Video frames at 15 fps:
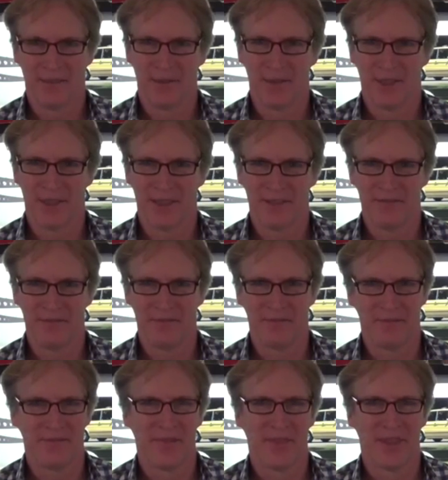Well,
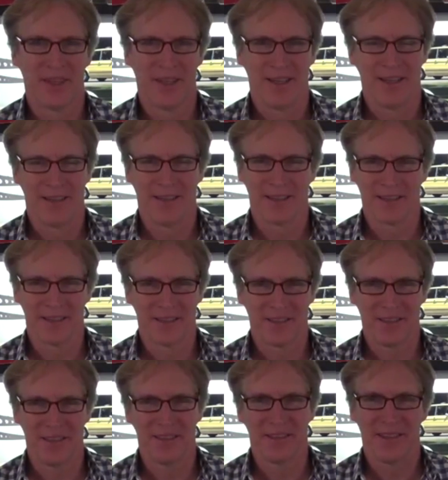like I
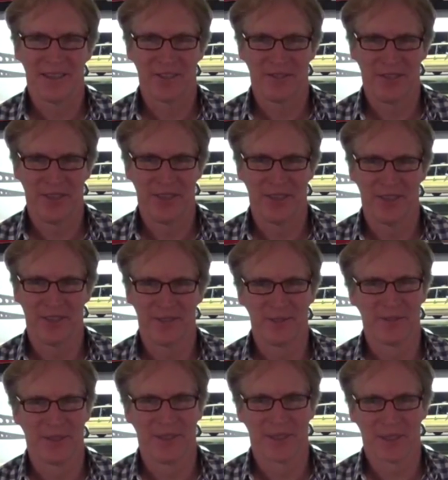said in the last
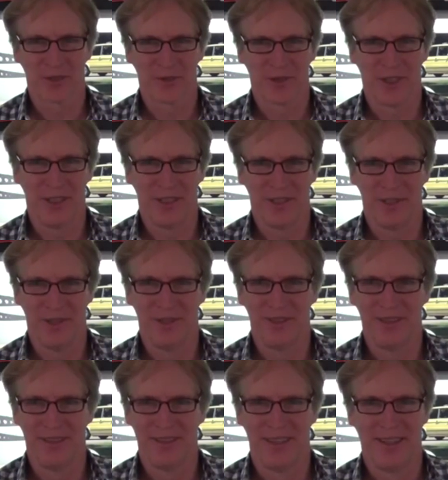video, the next one I do,
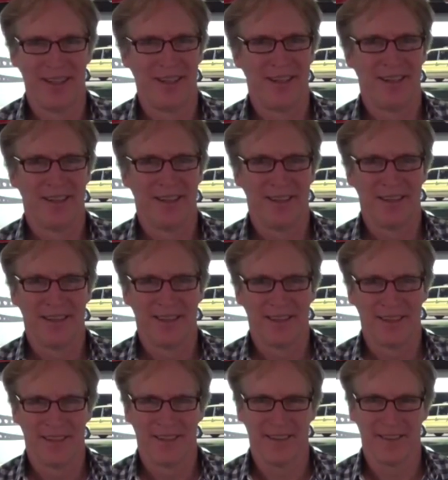
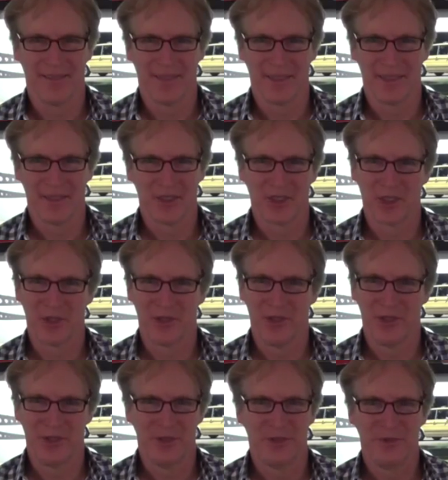I'm going to show
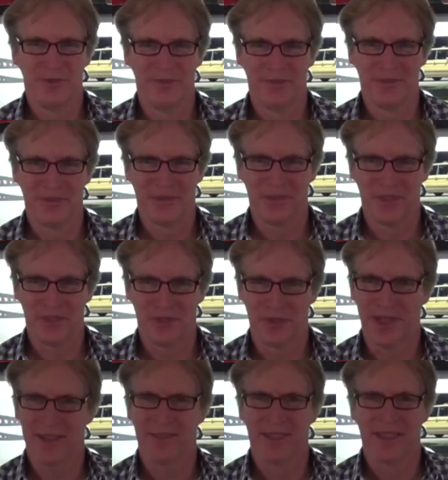you
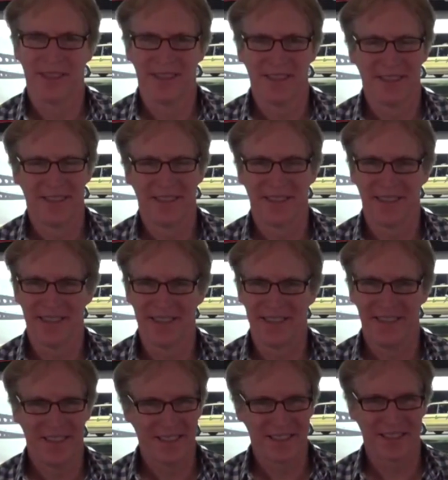driving it.
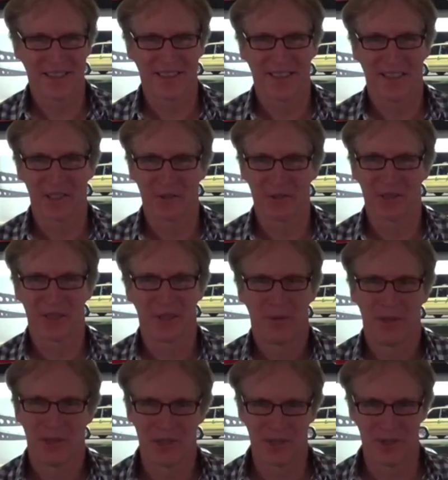And yes, that's what's going
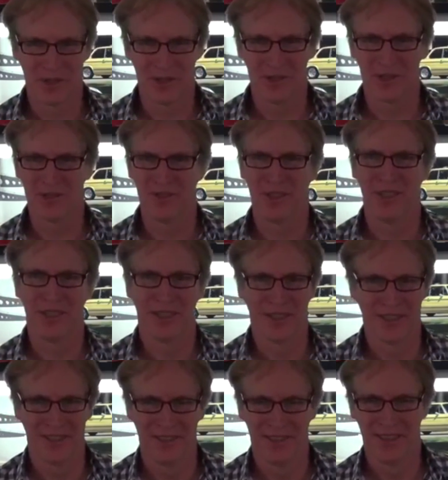to be shown in this
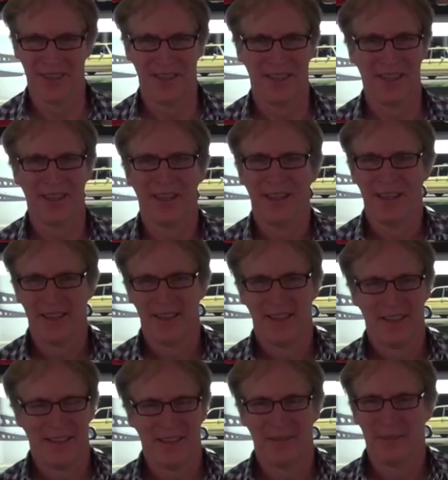video
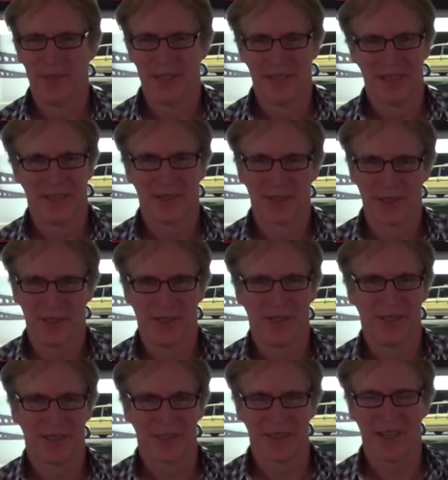but it took a
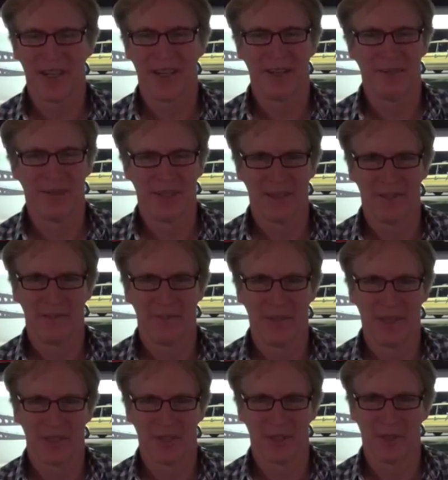long time. I've
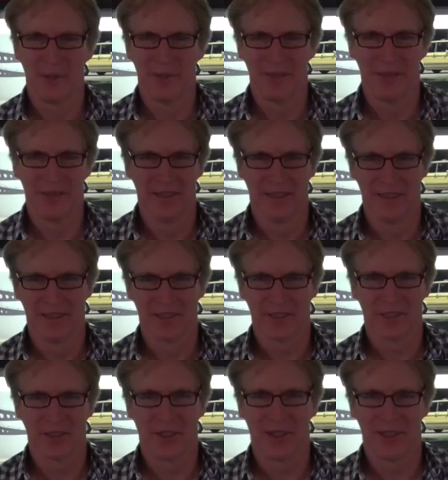basically been
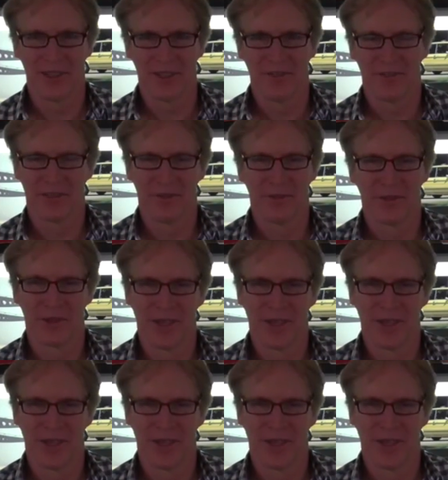stalled from